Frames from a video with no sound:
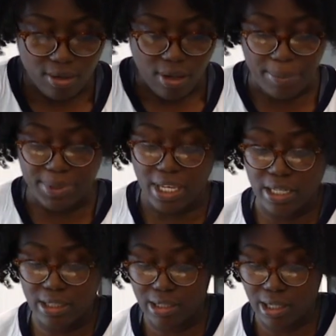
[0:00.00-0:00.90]
I'm
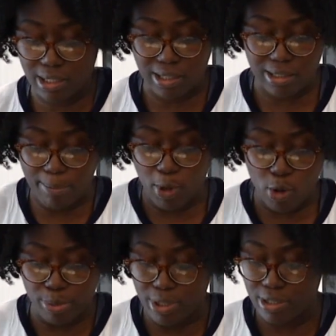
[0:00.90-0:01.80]
saying 6 because I'm
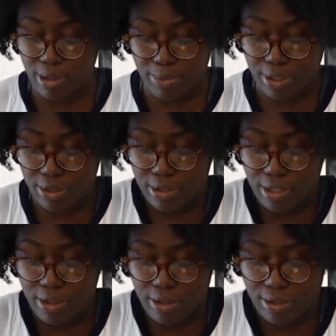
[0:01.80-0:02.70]
hoping it's something
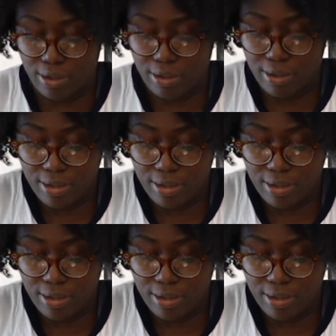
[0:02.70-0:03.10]
underneath here.